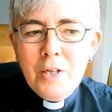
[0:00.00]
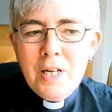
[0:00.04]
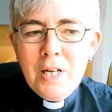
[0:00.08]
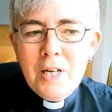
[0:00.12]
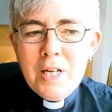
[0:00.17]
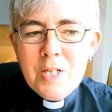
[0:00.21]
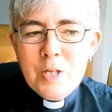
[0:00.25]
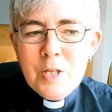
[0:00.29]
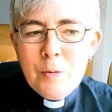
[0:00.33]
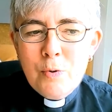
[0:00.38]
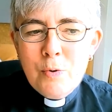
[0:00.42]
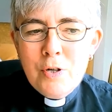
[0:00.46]

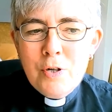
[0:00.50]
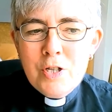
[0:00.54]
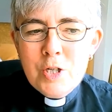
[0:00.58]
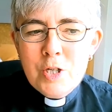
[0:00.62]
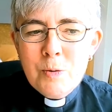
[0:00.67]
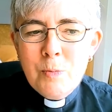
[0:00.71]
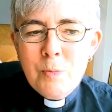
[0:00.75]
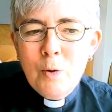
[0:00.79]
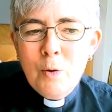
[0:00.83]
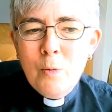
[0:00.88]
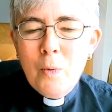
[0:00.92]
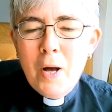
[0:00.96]
is the
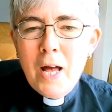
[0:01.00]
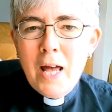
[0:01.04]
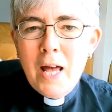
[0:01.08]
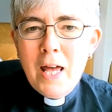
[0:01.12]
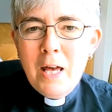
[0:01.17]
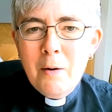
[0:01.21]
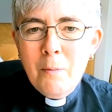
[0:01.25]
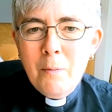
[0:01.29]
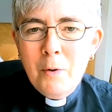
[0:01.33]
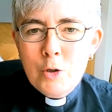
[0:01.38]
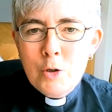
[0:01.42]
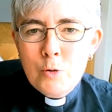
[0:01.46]
principal way
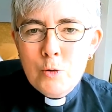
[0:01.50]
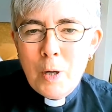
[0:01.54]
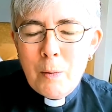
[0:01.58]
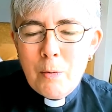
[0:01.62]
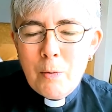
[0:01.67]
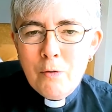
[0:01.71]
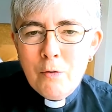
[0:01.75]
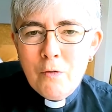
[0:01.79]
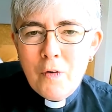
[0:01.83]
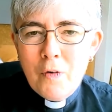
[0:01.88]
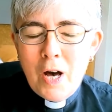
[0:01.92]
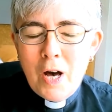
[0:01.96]
in which we
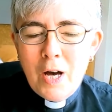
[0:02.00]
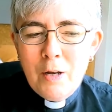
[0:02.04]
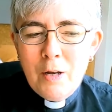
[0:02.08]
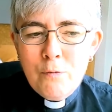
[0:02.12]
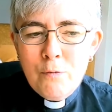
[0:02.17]
provide